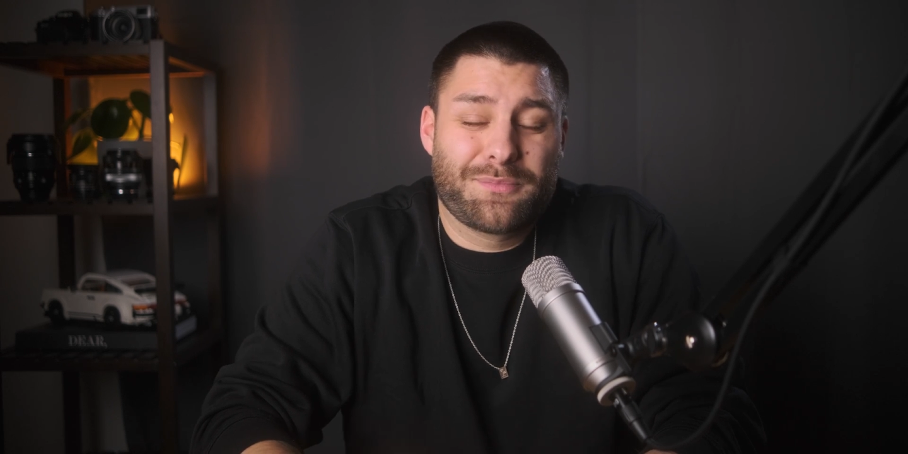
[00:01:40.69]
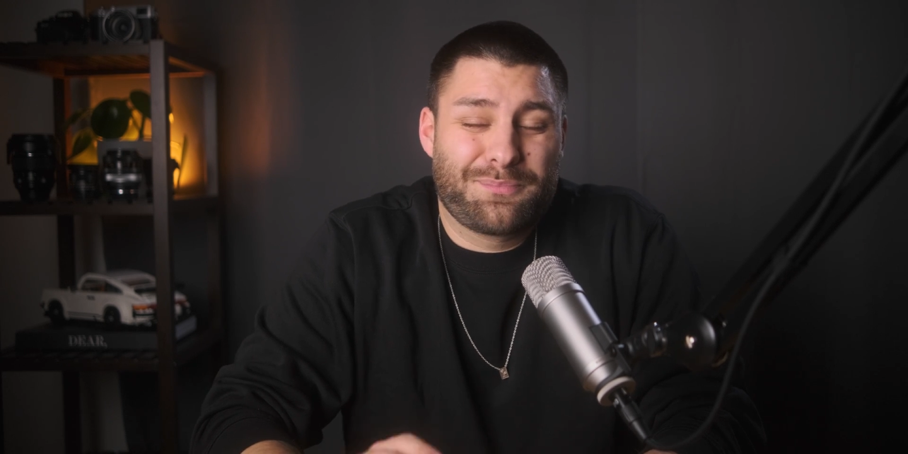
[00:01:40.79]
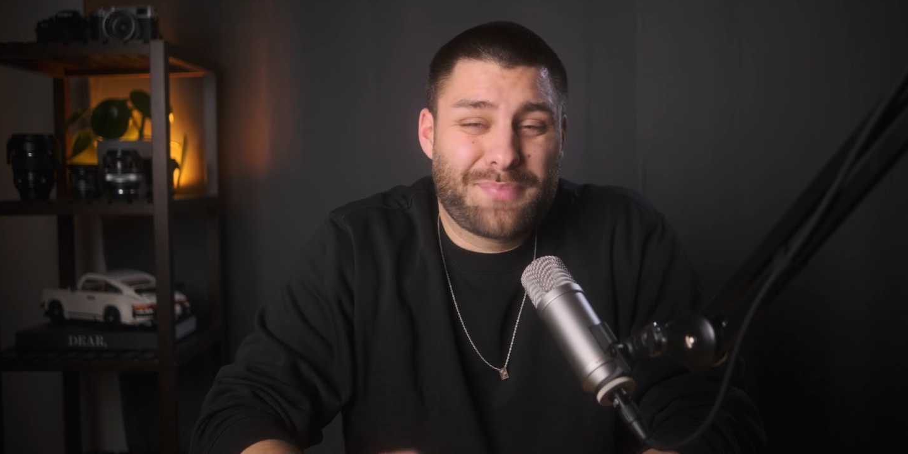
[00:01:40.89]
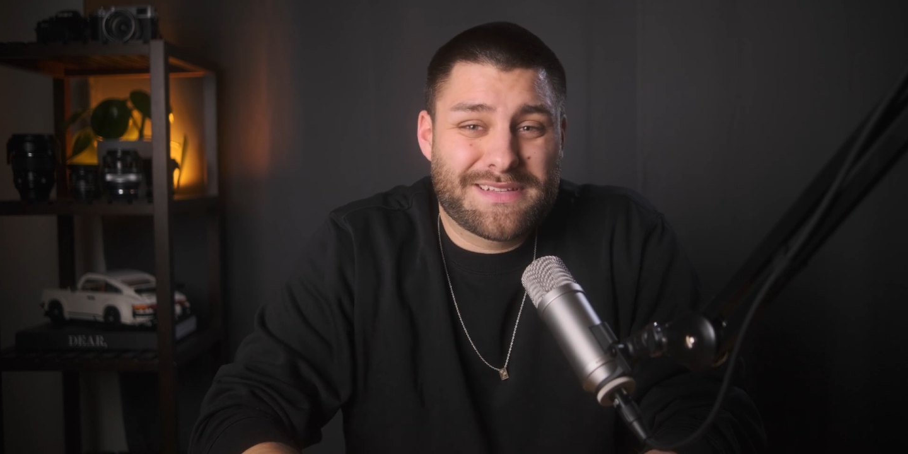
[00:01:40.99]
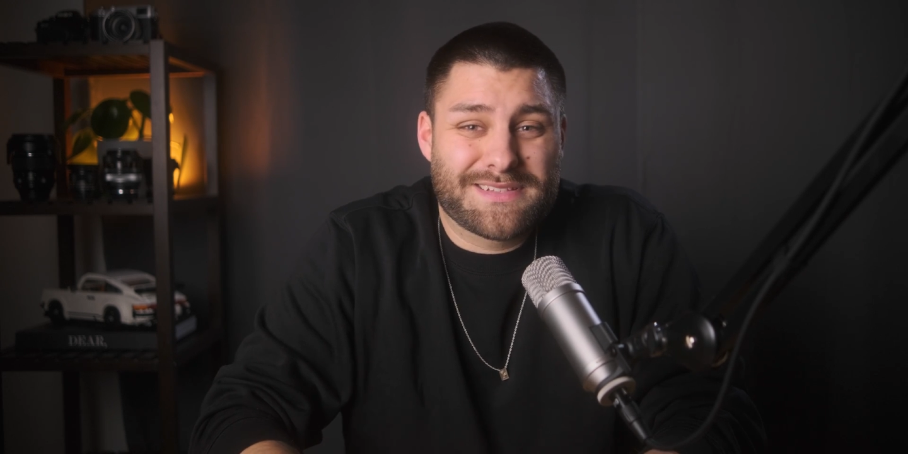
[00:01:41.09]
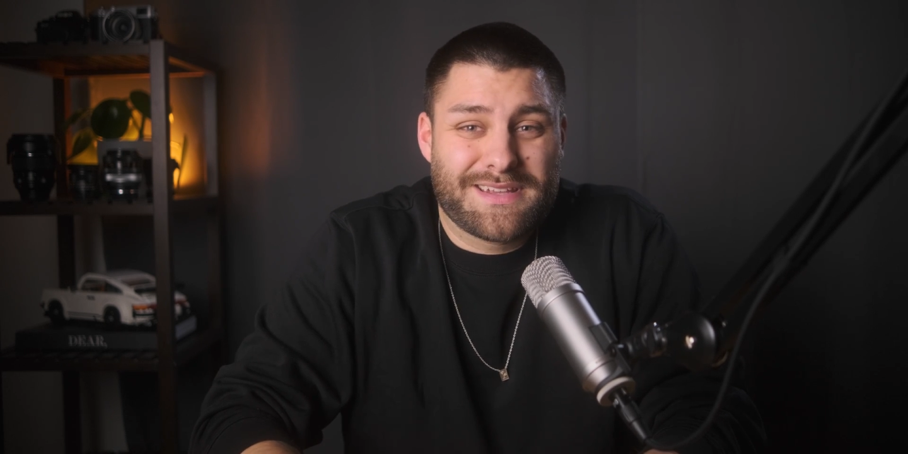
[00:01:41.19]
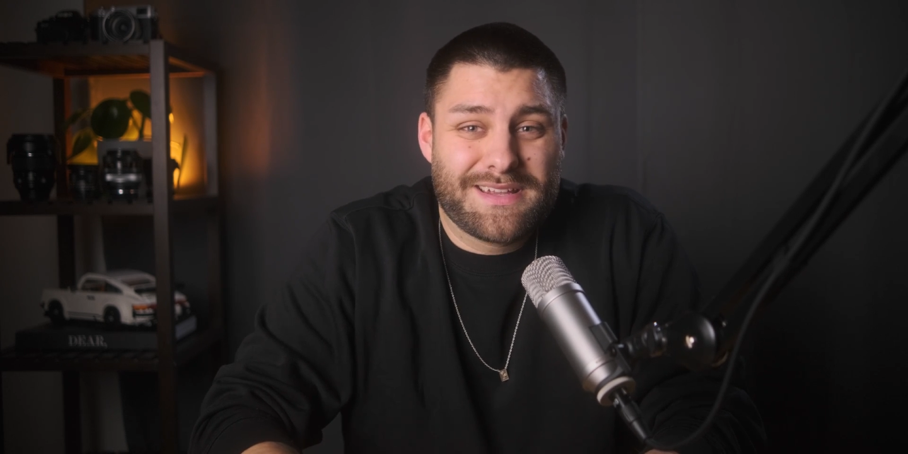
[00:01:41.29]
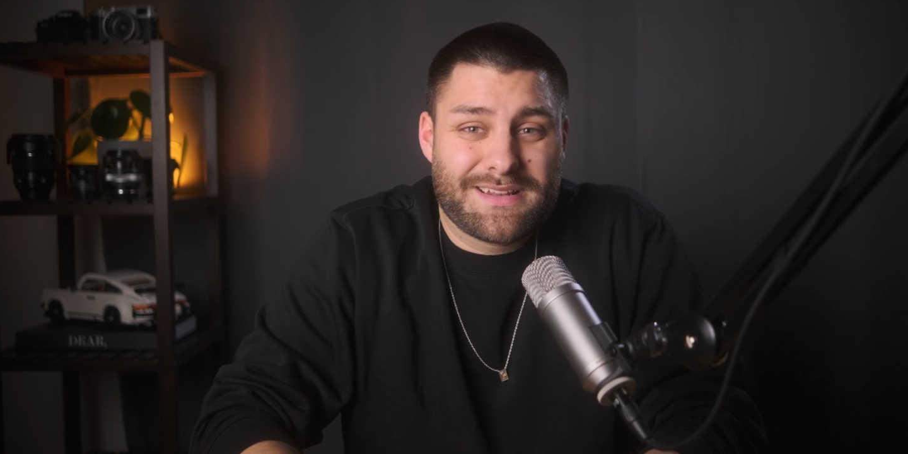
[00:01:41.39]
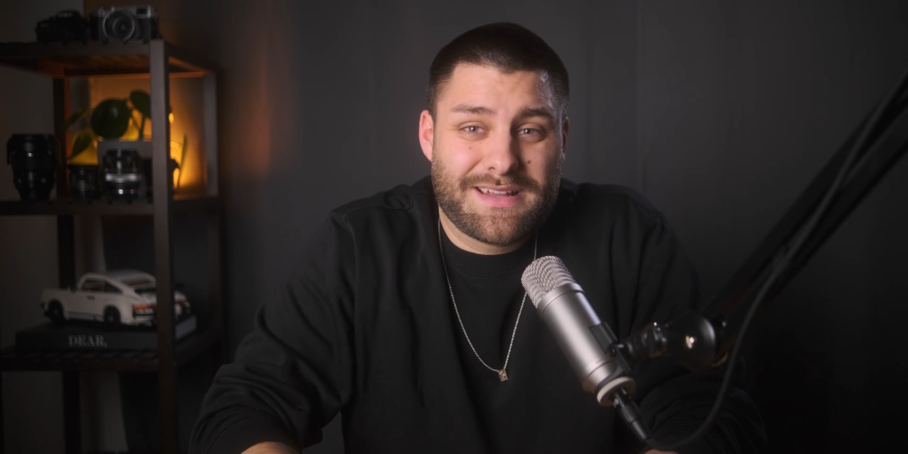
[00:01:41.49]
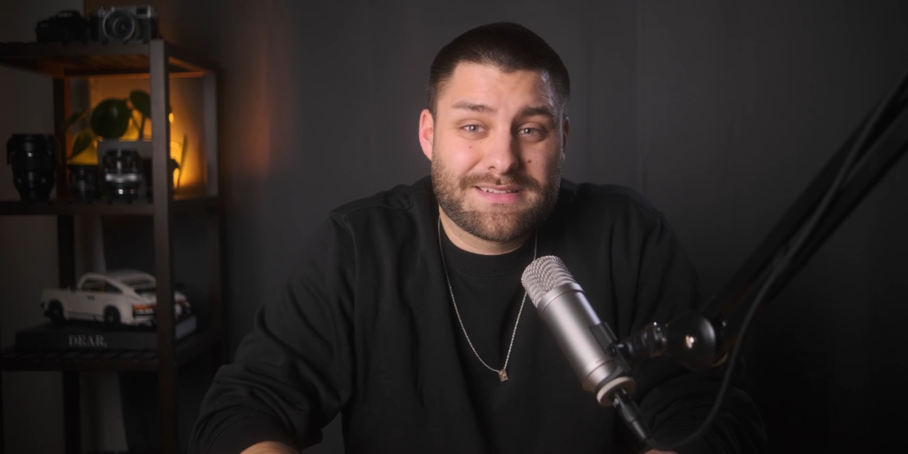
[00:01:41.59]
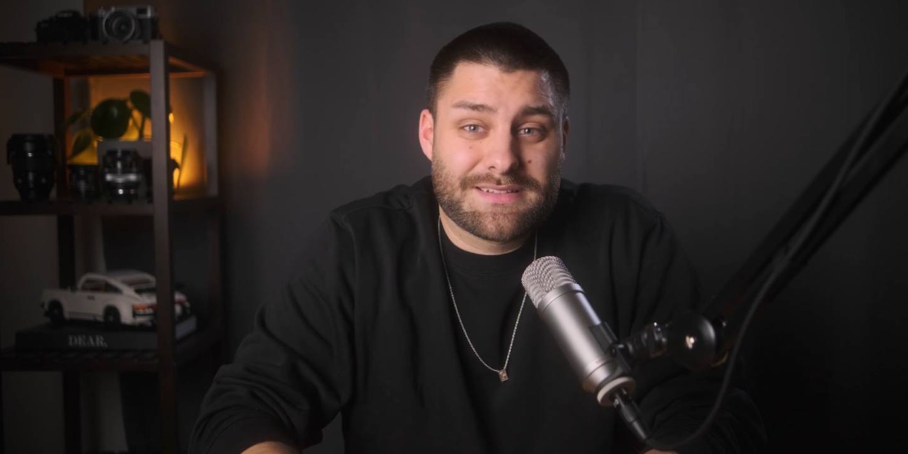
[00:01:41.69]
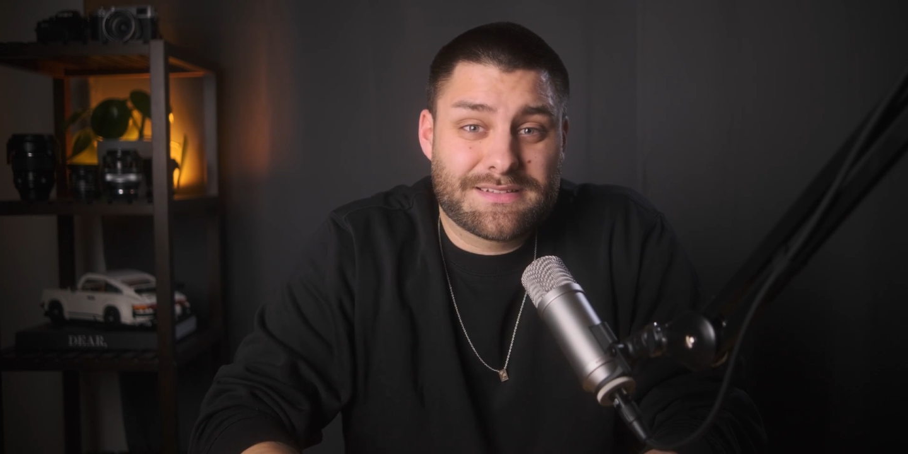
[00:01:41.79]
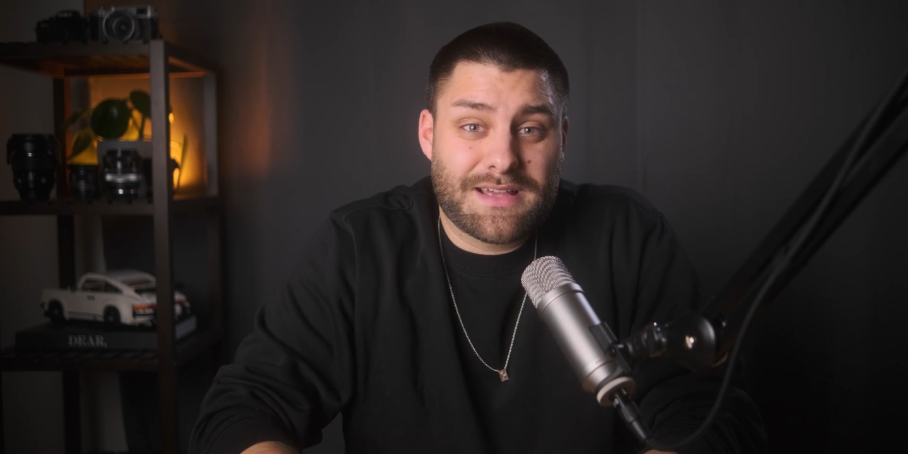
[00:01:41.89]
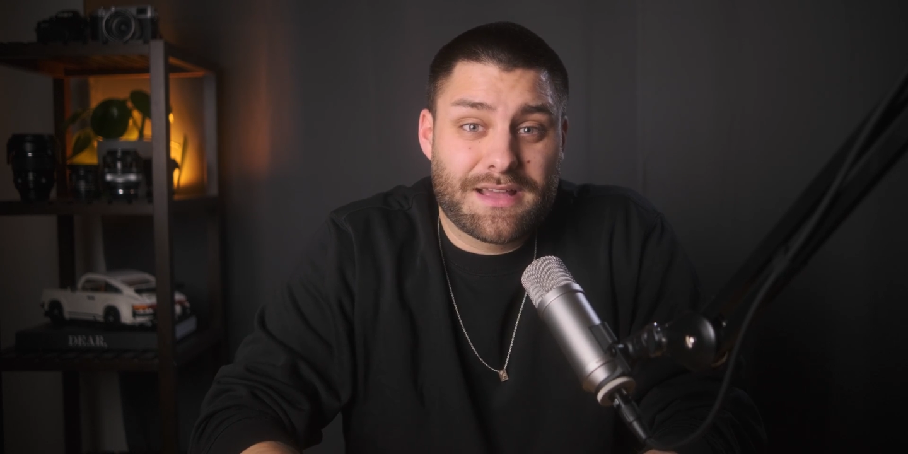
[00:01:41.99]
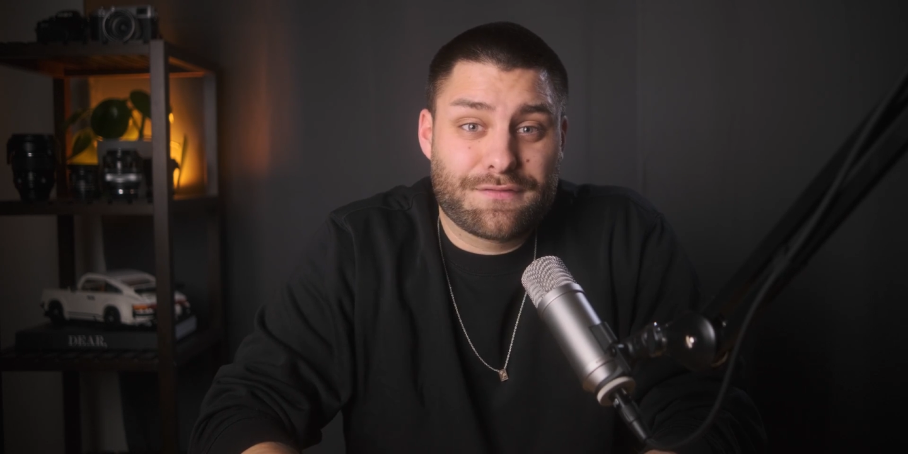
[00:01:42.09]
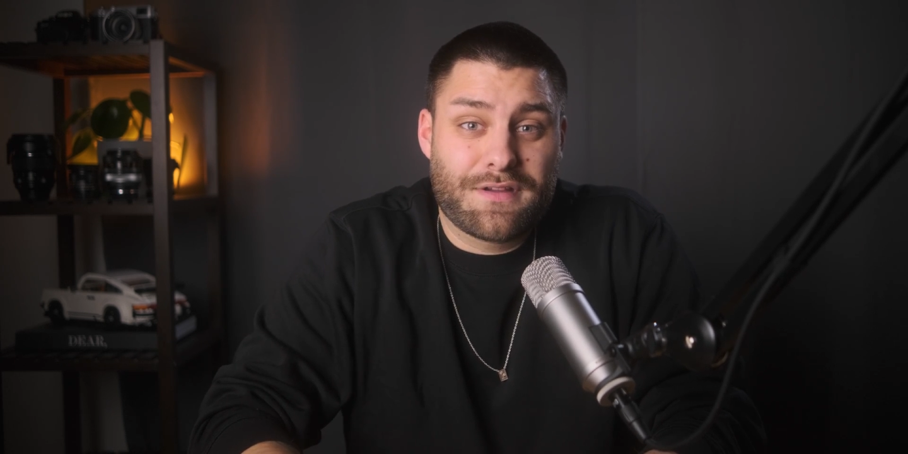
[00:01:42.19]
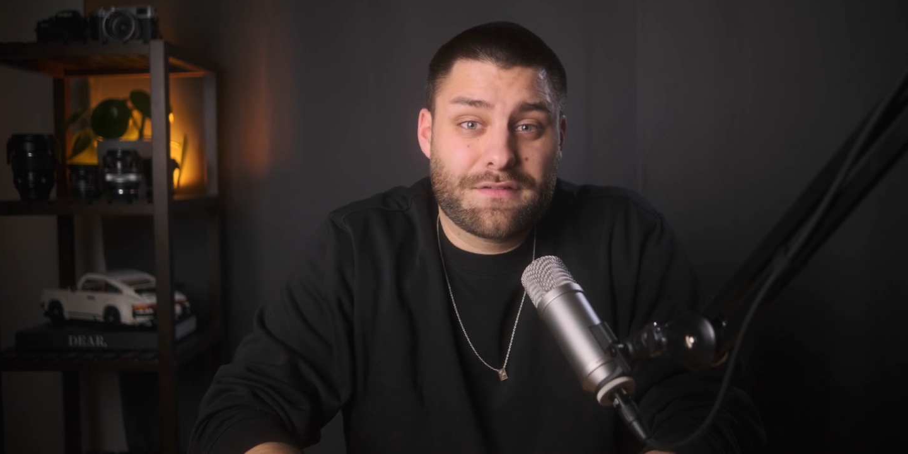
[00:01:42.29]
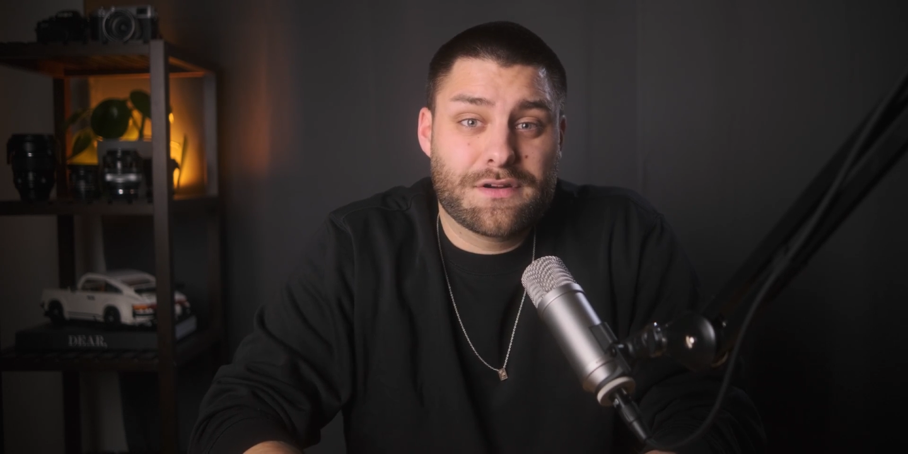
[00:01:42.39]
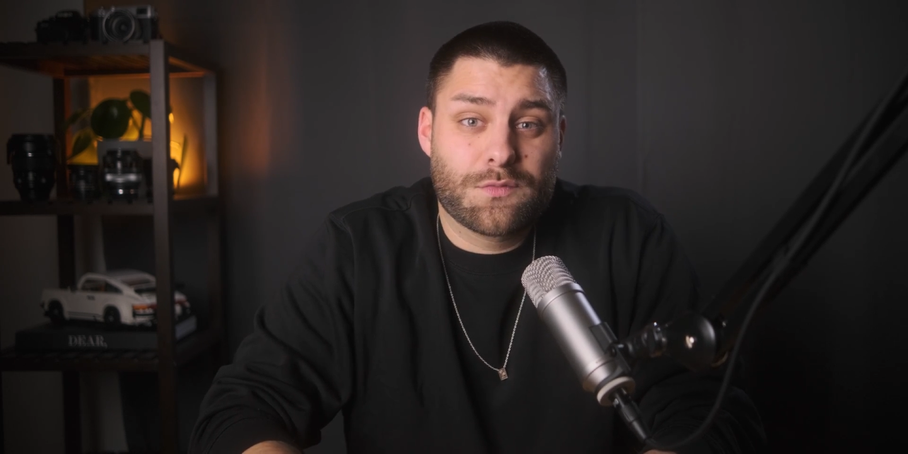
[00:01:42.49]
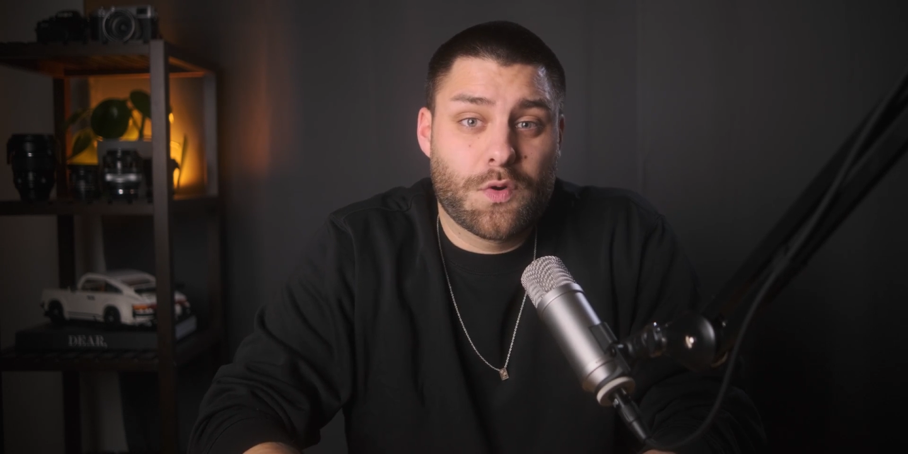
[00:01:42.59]
the best kit lenses I've
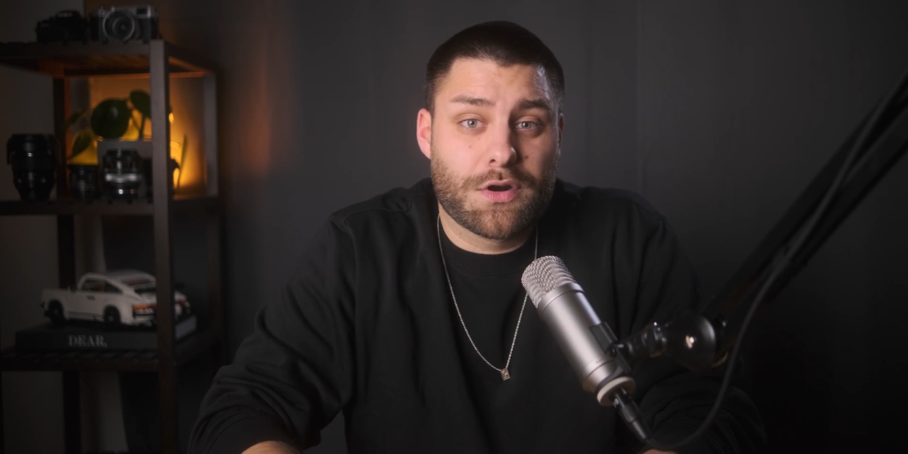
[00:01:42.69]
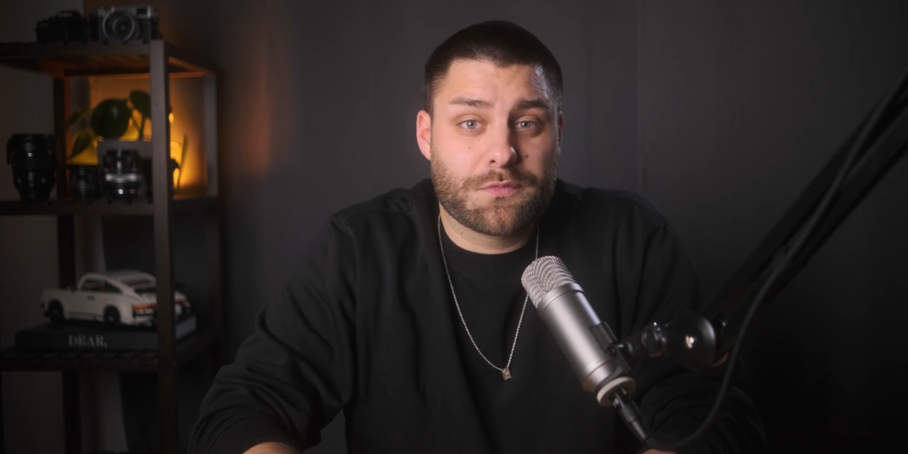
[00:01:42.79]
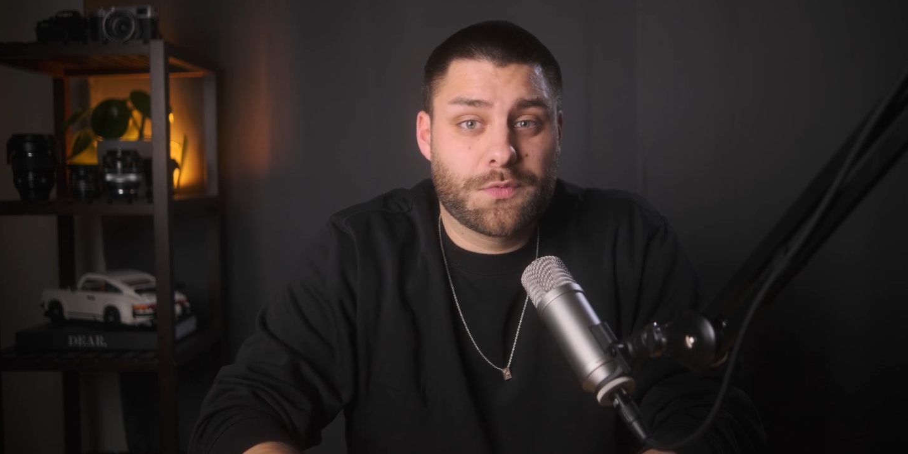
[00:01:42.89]
ever worked